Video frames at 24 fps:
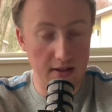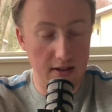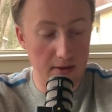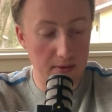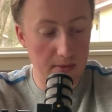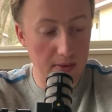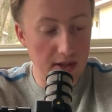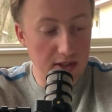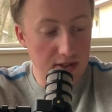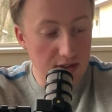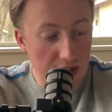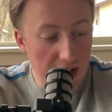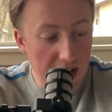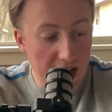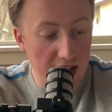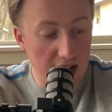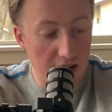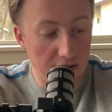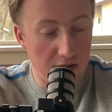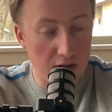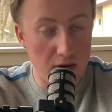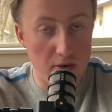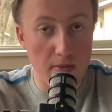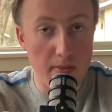Raise your hand
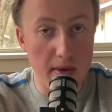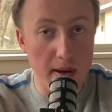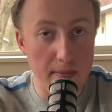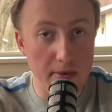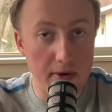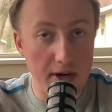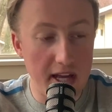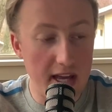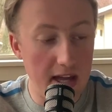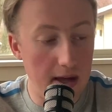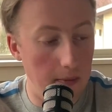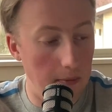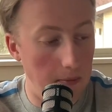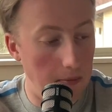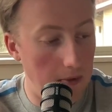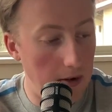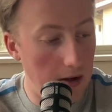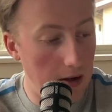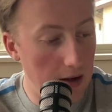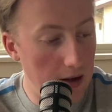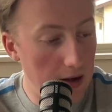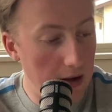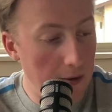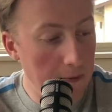if you remember him.
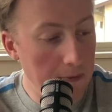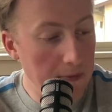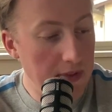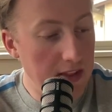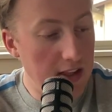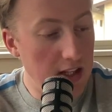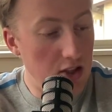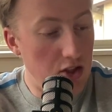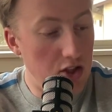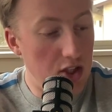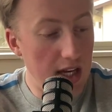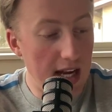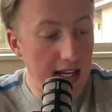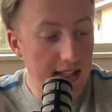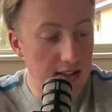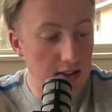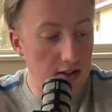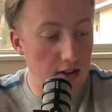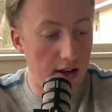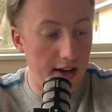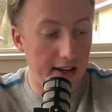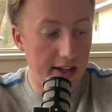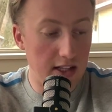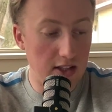The Jets'
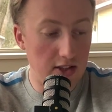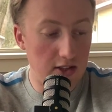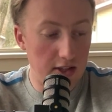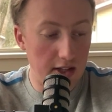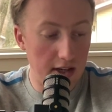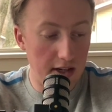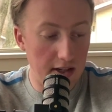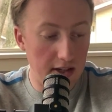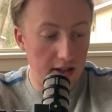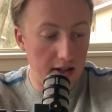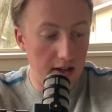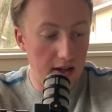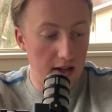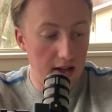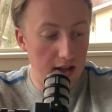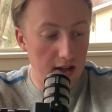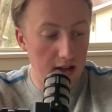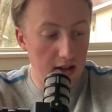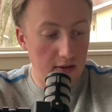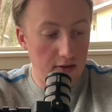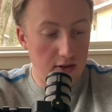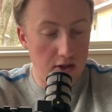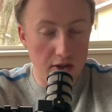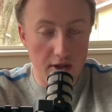longest starter
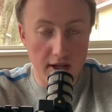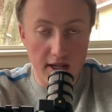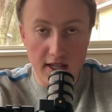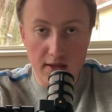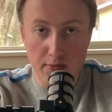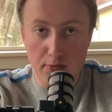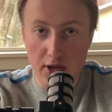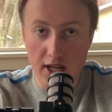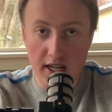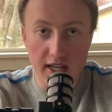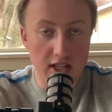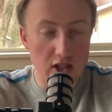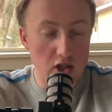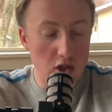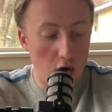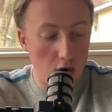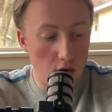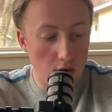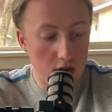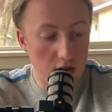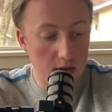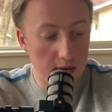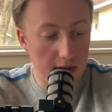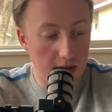during Brady's
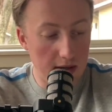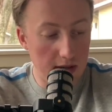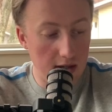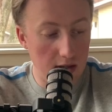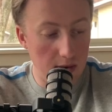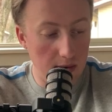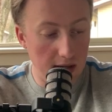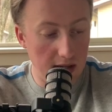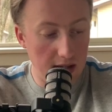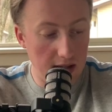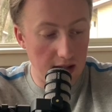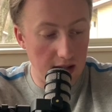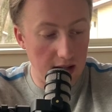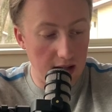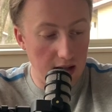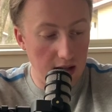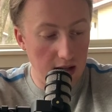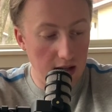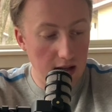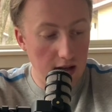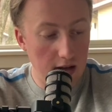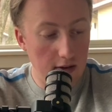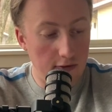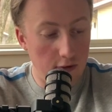whole career in New England,
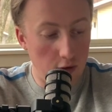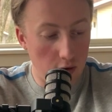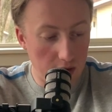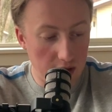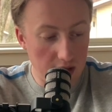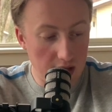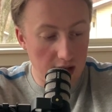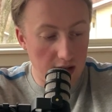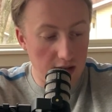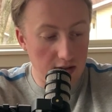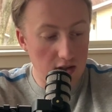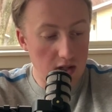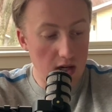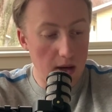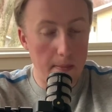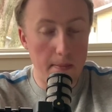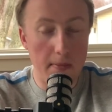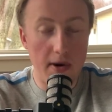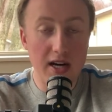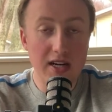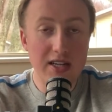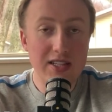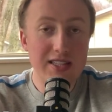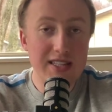four years,
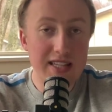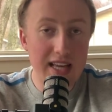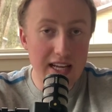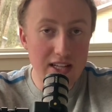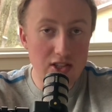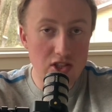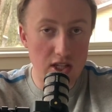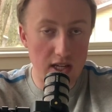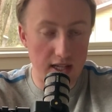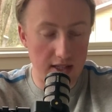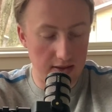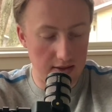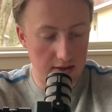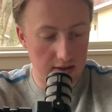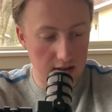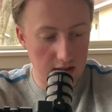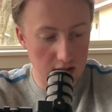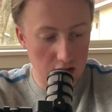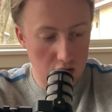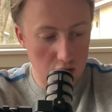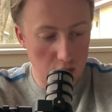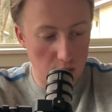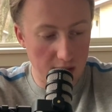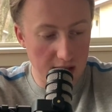Mark Sanchez,
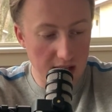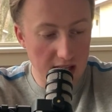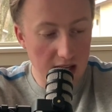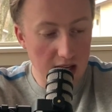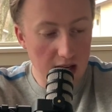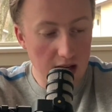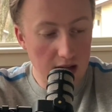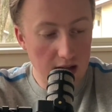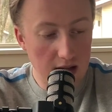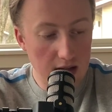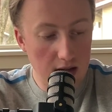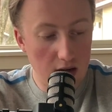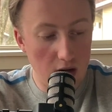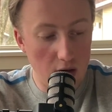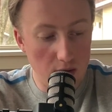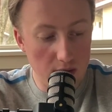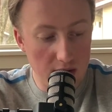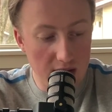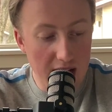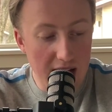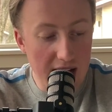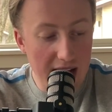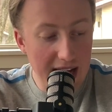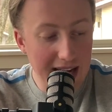
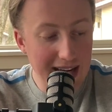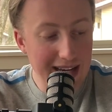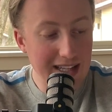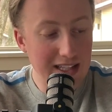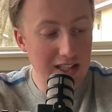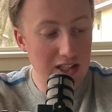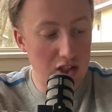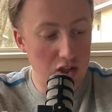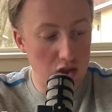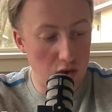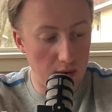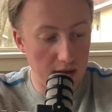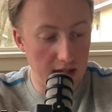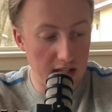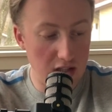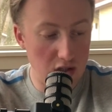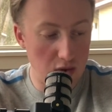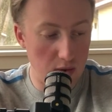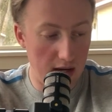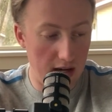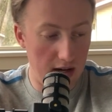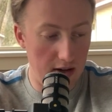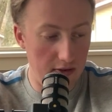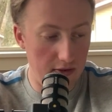2009 to
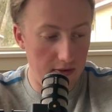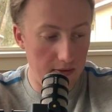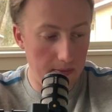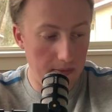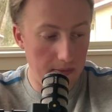2012.